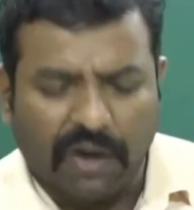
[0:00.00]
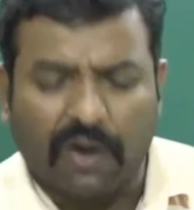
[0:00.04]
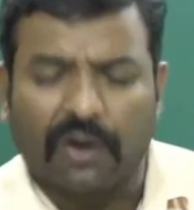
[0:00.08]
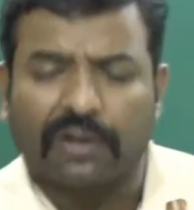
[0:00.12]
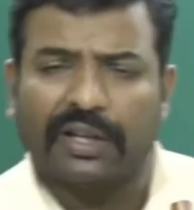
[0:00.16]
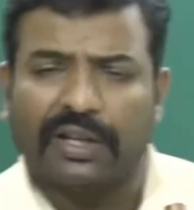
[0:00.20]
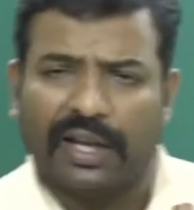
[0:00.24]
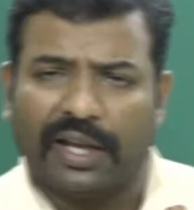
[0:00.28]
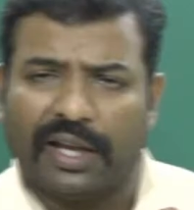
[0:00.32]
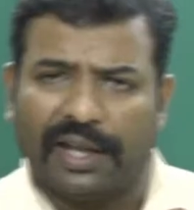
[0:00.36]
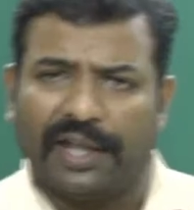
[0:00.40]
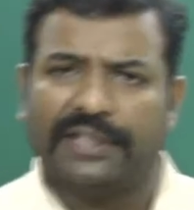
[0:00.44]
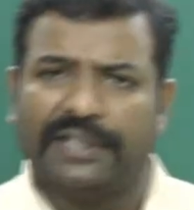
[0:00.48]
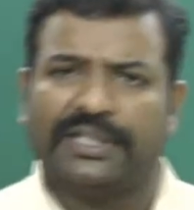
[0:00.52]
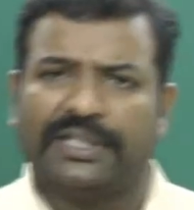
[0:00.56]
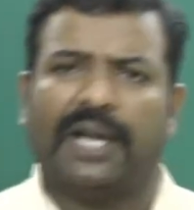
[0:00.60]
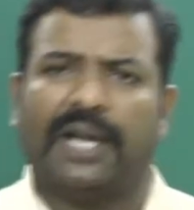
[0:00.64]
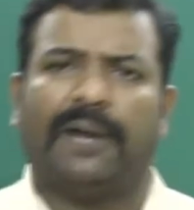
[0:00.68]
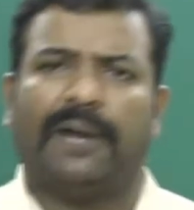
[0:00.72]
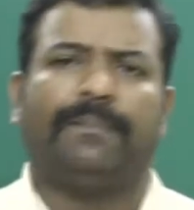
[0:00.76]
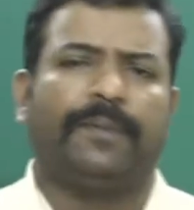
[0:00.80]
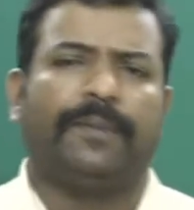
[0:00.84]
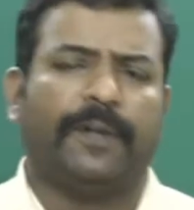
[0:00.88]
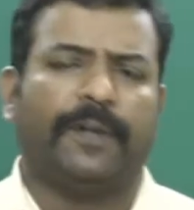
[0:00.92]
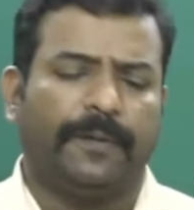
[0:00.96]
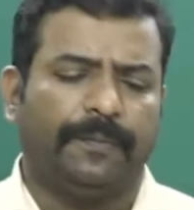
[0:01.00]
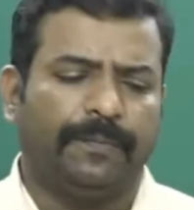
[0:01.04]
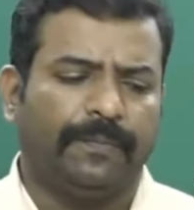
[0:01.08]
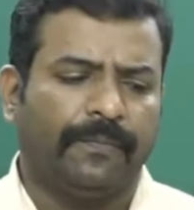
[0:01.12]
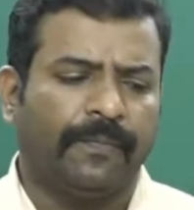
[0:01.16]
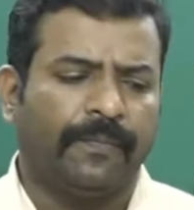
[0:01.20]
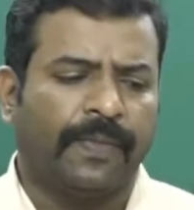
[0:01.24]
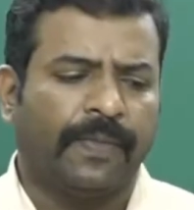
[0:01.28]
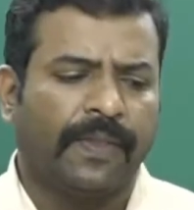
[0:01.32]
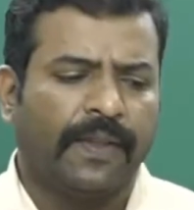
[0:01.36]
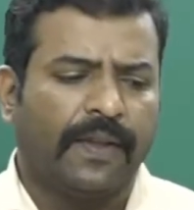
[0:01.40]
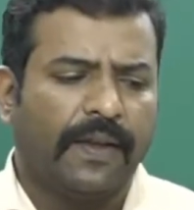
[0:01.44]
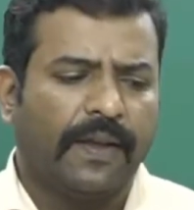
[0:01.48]
or the example,
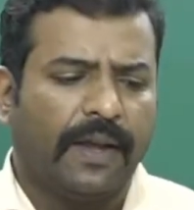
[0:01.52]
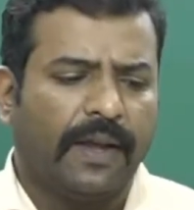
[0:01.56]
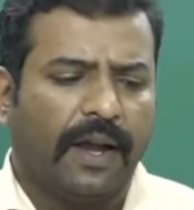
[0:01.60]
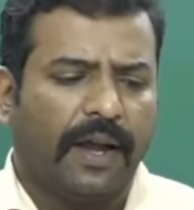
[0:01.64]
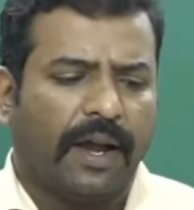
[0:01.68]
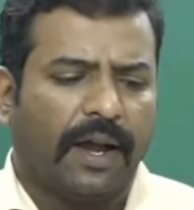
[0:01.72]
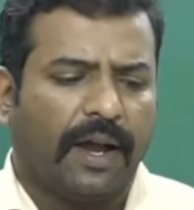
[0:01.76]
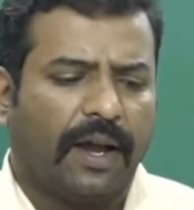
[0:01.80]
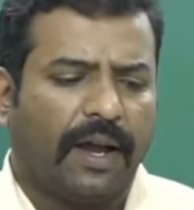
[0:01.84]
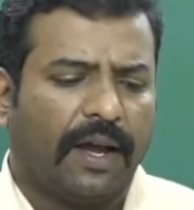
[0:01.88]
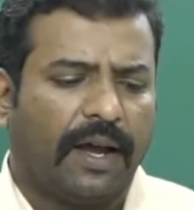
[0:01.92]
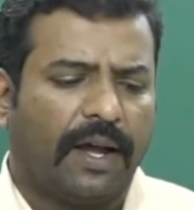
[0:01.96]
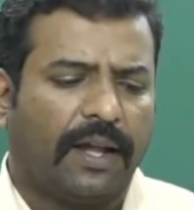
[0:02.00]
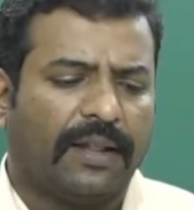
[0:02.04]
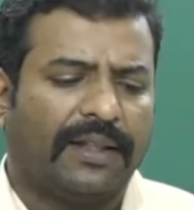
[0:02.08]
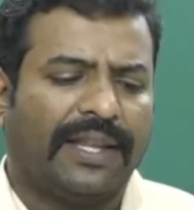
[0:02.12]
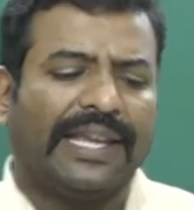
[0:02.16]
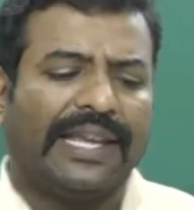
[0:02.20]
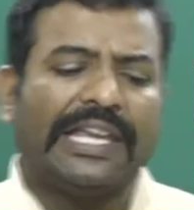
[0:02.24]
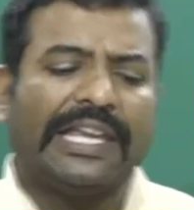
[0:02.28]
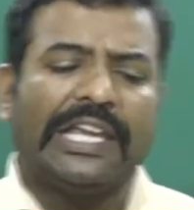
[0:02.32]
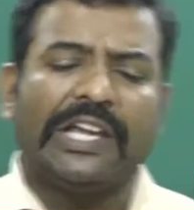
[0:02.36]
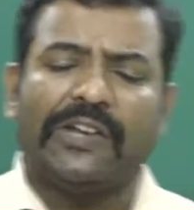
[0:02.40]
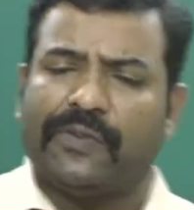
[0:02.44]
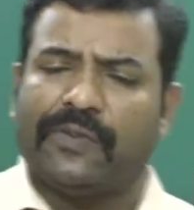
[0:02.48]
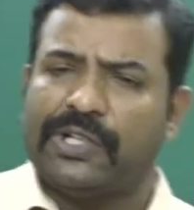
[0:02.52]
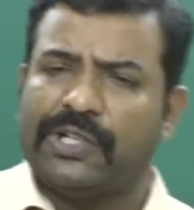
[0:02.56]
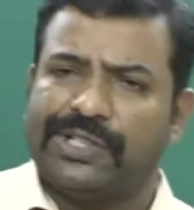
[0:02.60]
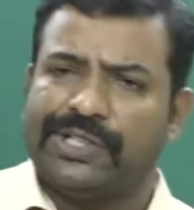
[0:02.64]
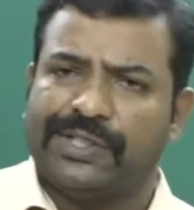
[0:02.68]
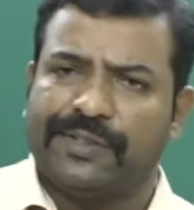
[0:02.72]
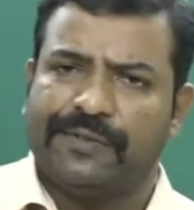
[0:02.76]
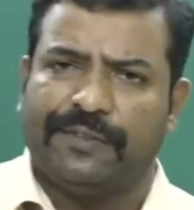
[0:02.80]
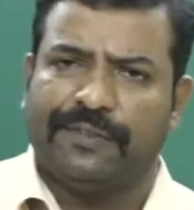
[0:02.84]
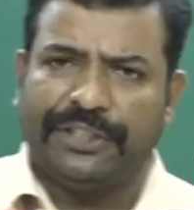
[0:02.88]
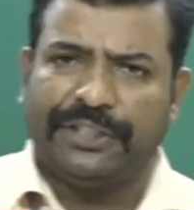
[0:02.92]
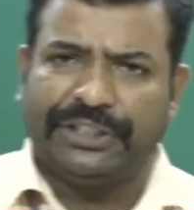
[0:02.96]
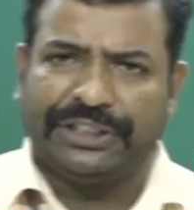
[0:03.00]
the
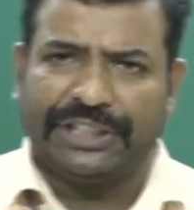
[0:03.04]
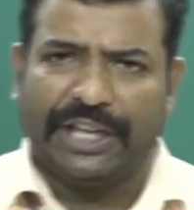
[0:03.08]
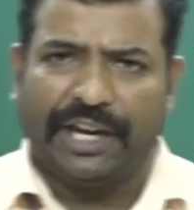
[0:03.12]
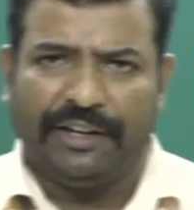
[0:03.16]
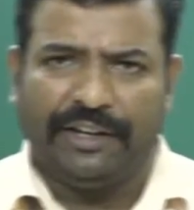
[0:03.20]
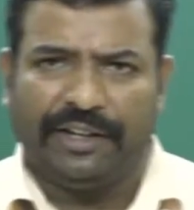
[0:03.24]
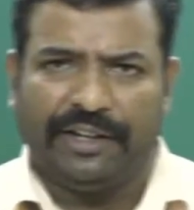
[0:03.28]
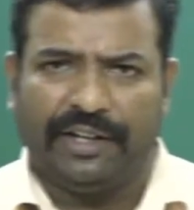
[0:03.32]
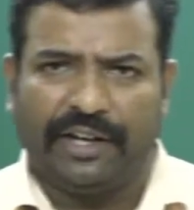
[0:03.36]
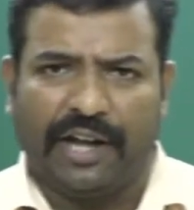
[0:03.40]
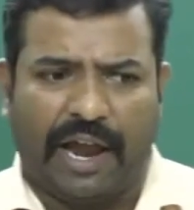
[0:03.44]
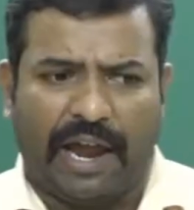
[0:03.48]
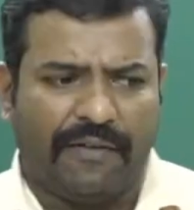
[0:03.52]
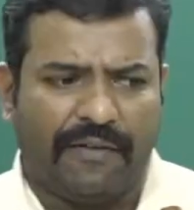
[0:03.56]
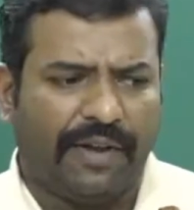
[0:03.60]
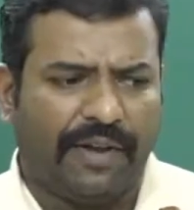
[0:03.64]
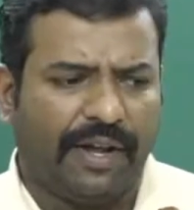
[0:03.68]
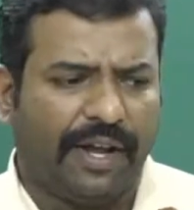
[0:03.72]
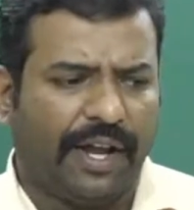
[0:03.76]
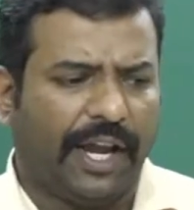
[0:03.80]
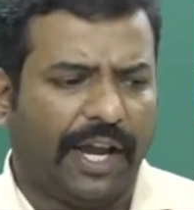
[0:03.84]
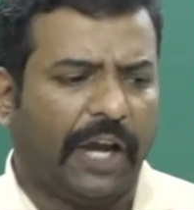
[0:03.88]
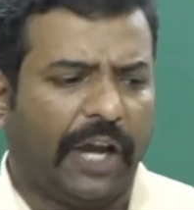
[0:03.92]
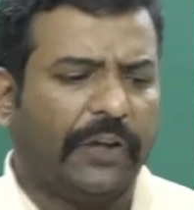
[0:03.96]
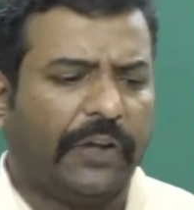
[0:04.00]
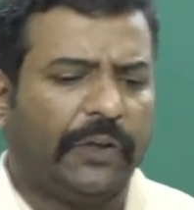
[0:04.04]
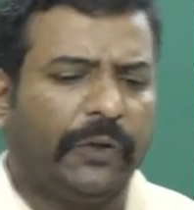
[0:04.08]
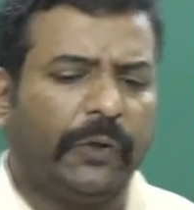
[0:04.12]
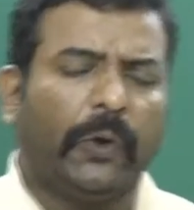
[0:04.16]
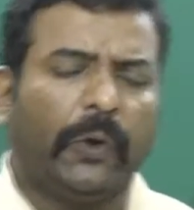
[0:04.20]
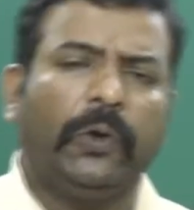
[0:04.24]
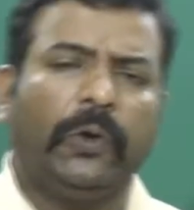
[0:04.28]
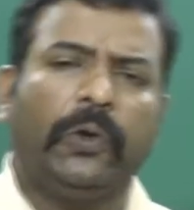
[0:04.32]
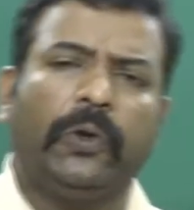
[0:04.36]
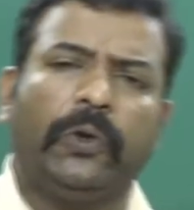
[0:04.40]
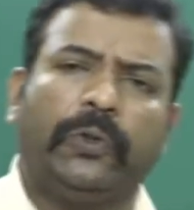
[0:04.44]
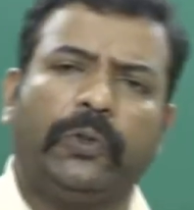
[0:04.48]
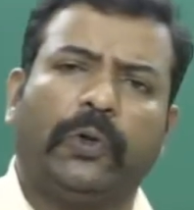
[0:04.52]
equation which I derived, I
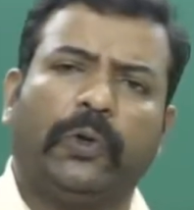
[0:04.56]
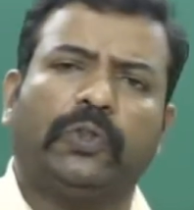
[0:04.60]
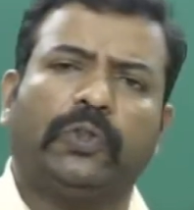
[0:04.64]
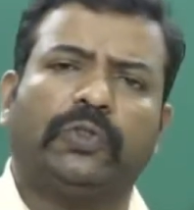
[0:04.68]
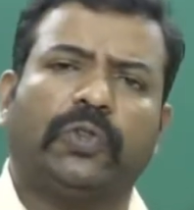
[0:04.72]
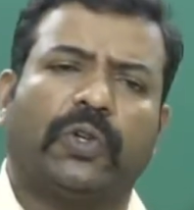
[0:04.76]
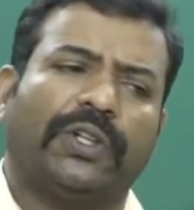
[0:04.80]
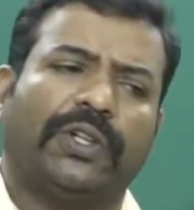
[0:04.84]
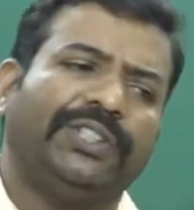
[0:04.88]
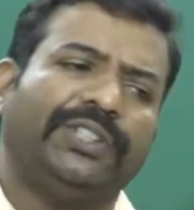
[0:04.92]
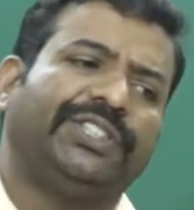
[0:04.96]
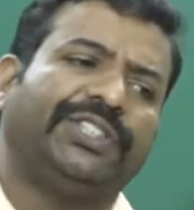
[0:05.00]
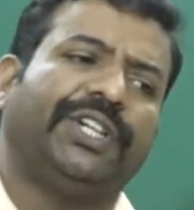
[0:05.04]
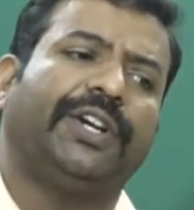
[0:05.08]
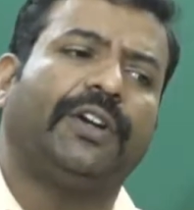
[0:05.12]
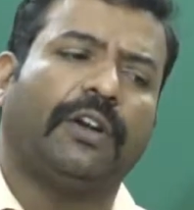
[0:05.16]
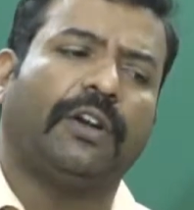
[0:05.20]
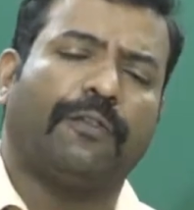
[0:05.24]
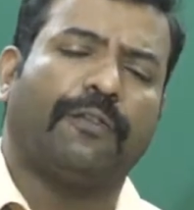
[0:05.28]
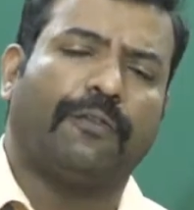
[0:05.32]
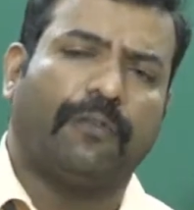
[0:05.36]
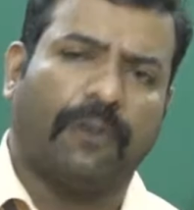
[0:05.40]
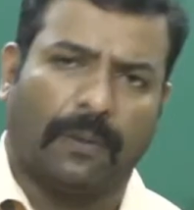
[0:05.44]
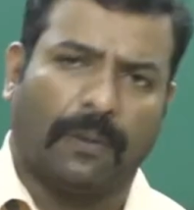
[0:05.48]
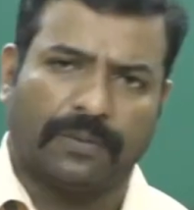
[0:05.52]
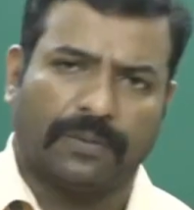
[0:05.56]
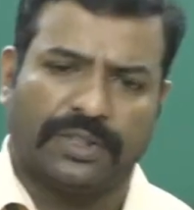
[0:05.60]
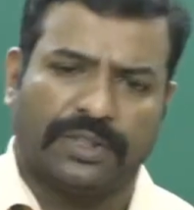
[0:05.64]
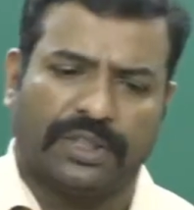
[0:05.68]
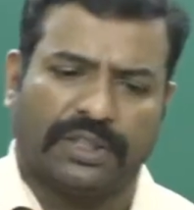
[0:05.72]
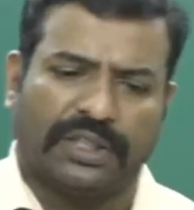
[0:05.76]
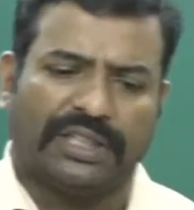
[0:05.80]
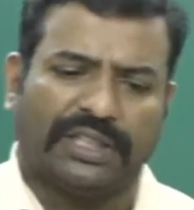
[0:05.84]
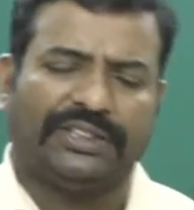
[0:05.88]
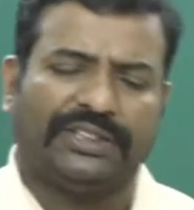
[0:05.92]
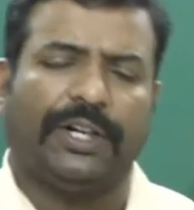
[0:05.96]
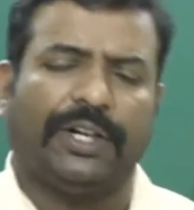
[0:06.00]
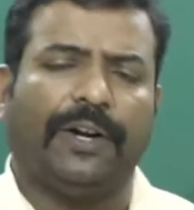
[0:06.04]
told you those are the general forms,
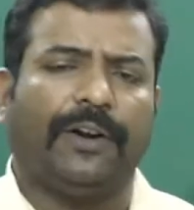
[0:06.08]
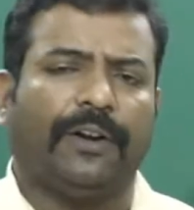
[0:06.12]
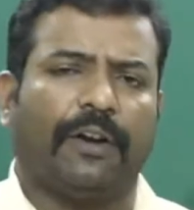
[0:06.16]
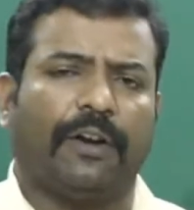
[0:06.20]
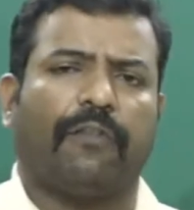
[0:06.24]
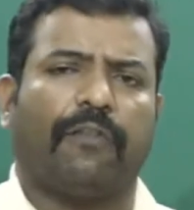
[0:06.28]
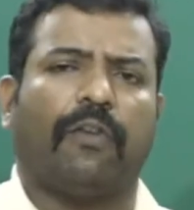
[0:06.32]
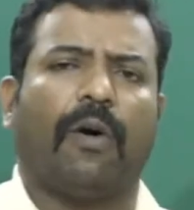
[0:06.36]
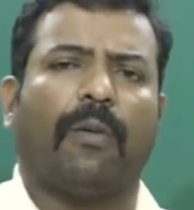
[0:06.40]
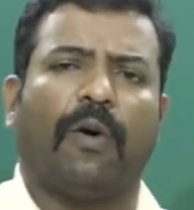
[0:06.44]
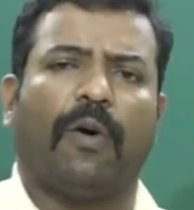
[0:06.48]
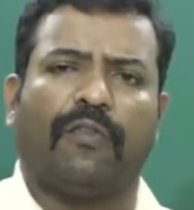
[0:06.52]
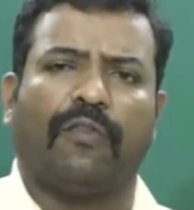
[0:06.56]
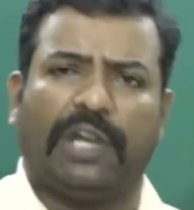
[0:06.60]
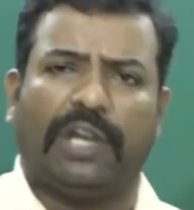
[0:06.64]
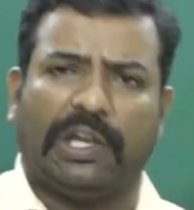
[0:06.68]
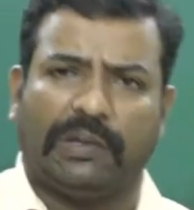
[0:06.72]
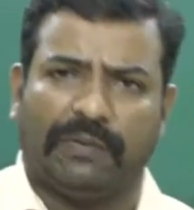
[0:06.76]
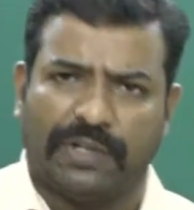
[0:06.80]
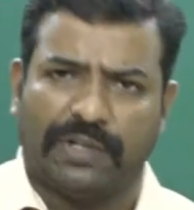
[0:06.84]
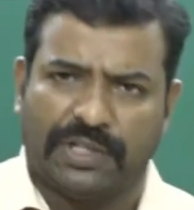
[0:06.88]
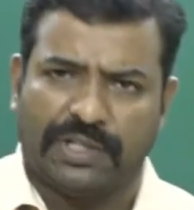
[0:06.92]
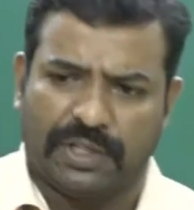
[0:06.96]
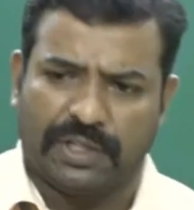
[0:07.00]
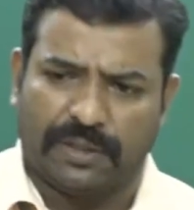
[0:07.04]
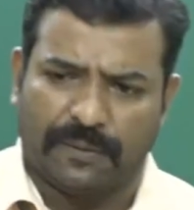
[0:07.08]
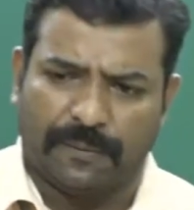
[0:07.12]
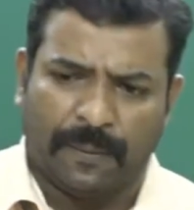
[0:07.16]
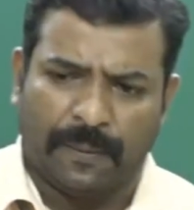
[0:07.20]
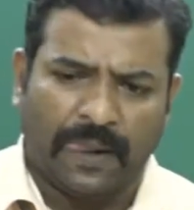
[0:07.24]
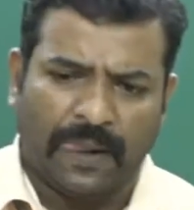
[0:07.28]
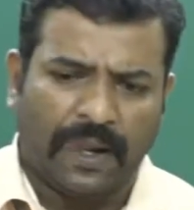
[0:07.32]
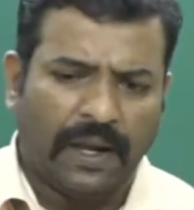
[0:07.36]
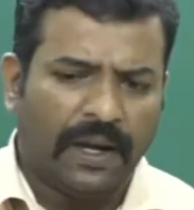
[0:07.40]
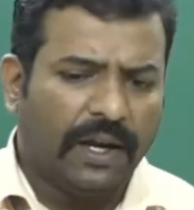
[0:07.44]
the general form of equation,